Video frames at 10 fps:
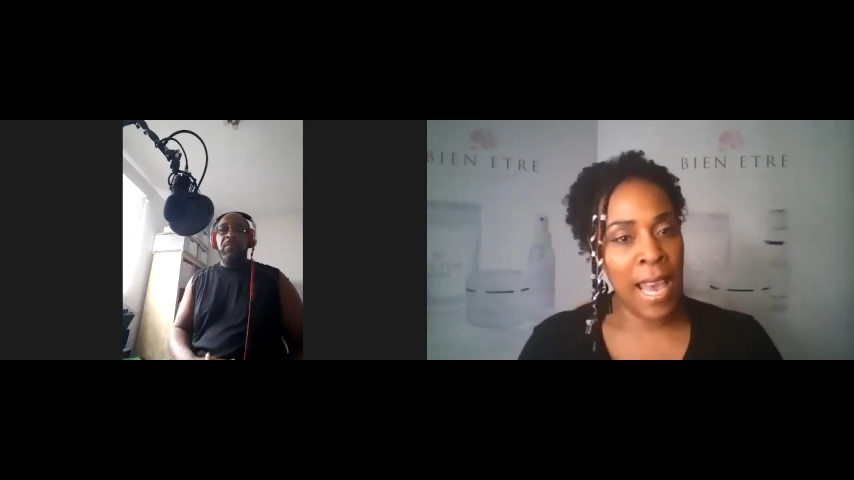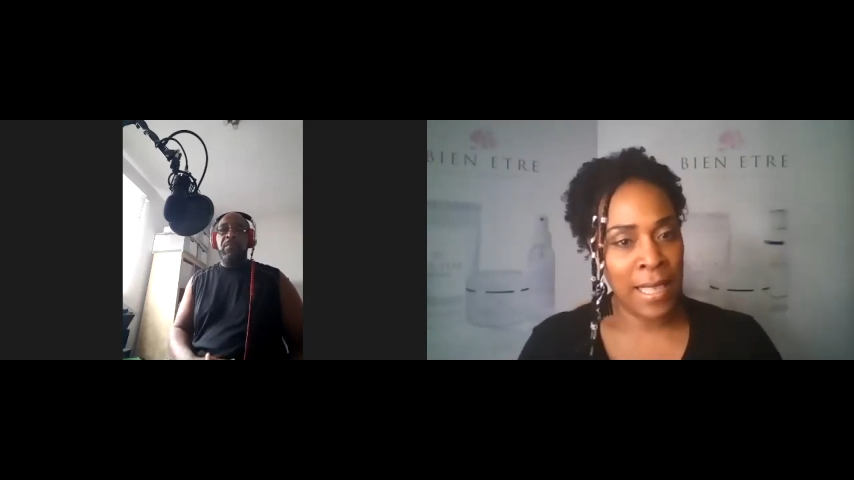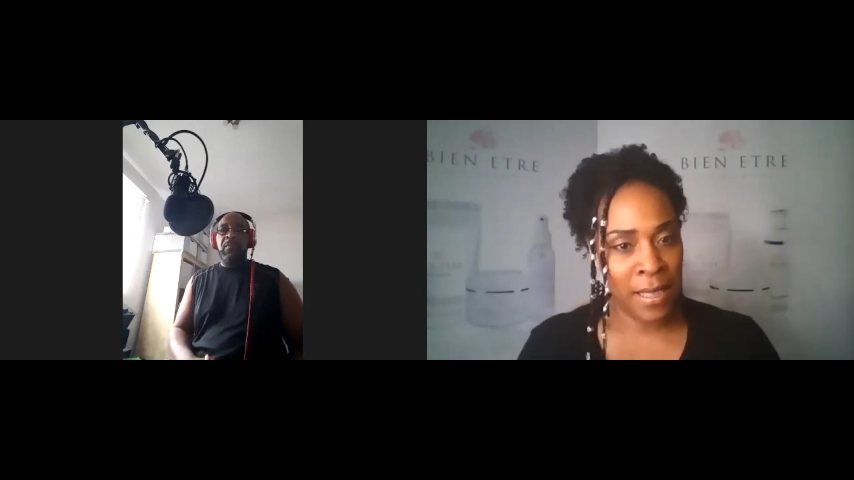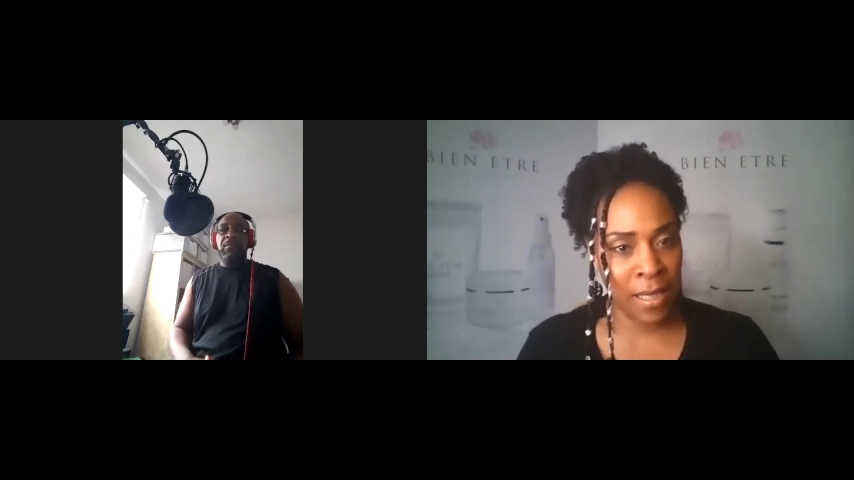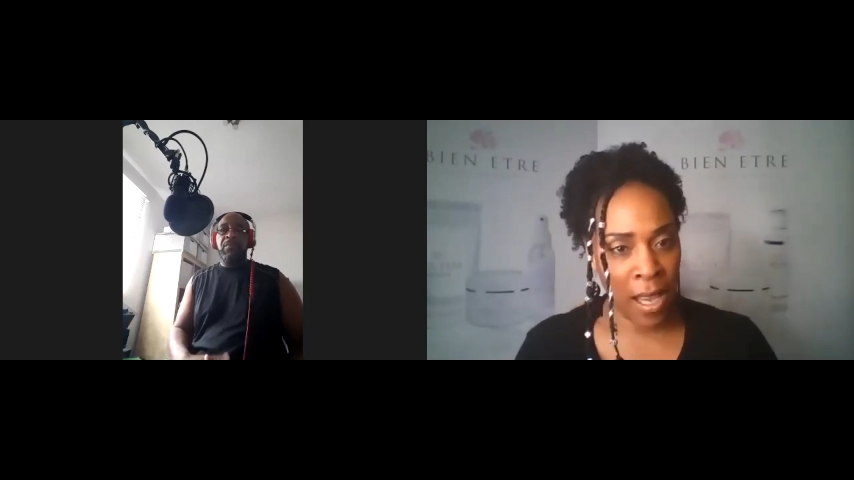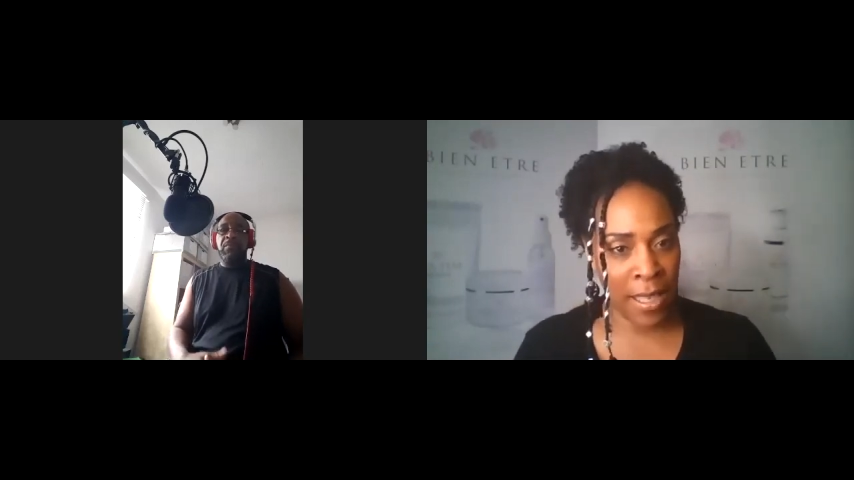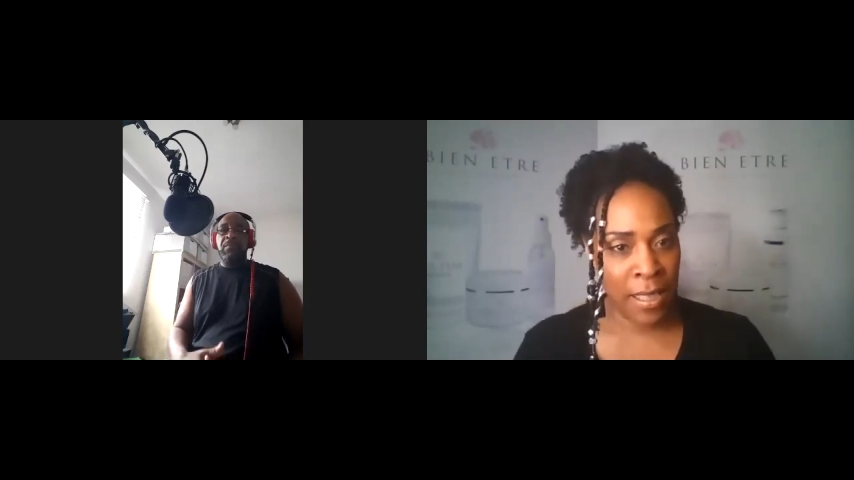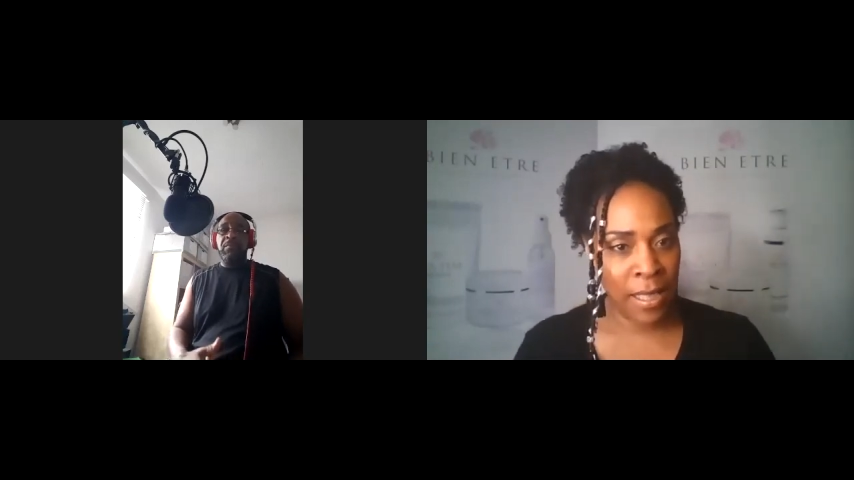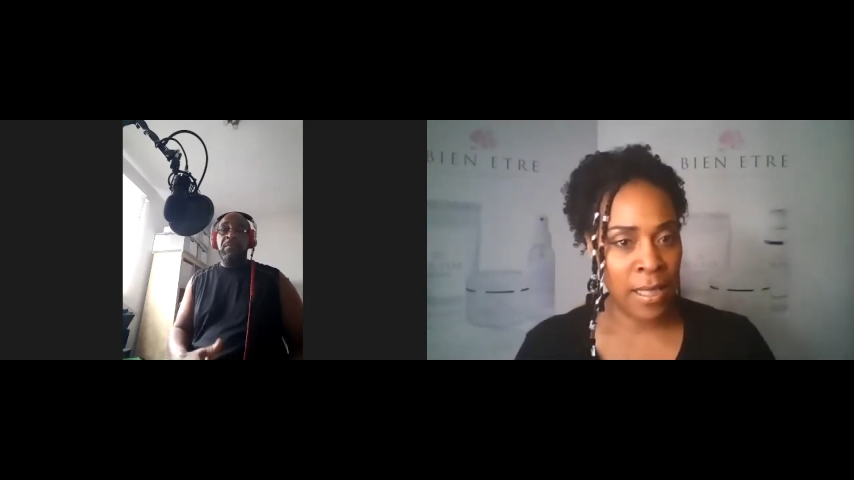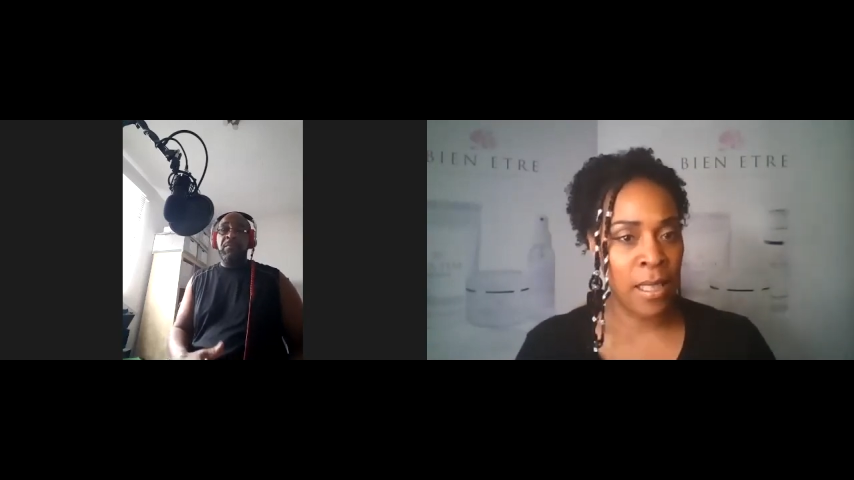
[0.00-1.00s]

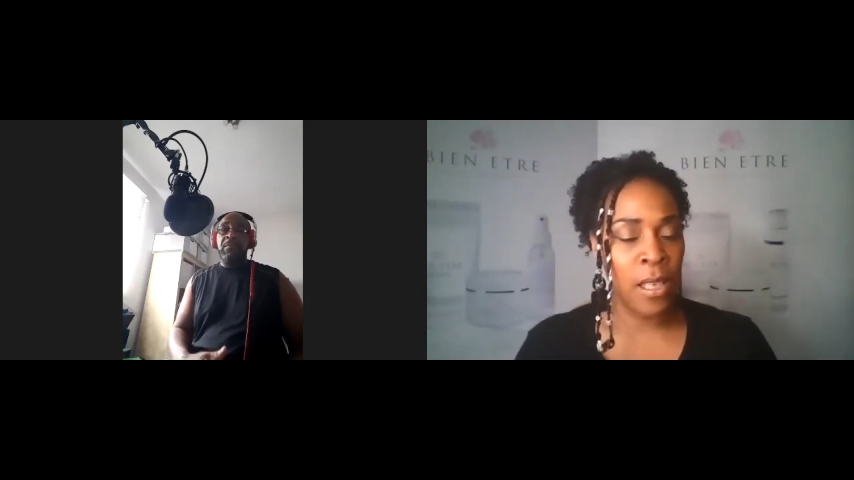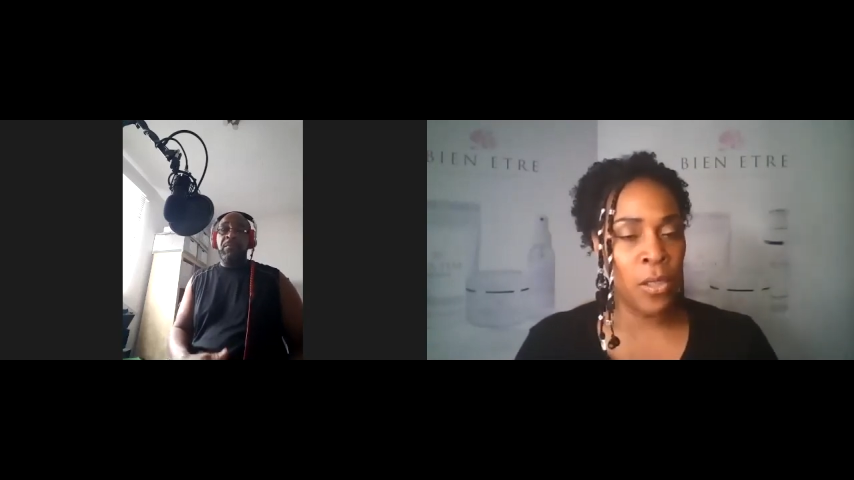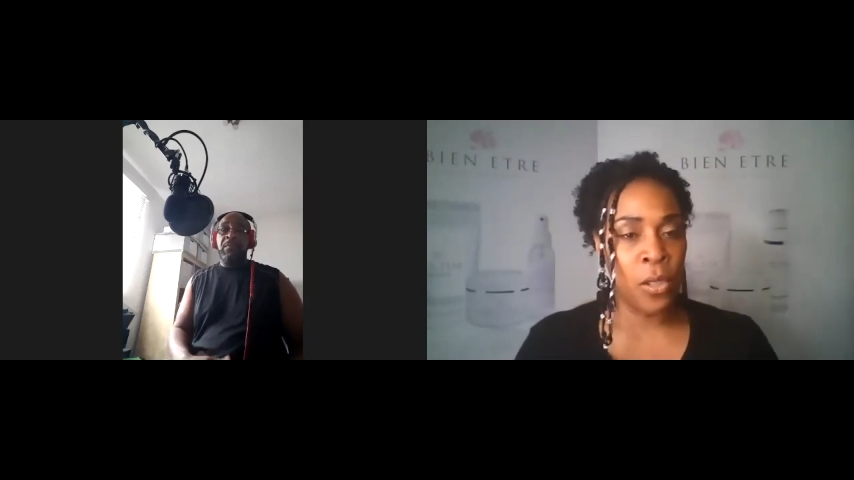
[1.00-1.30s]
anxiety.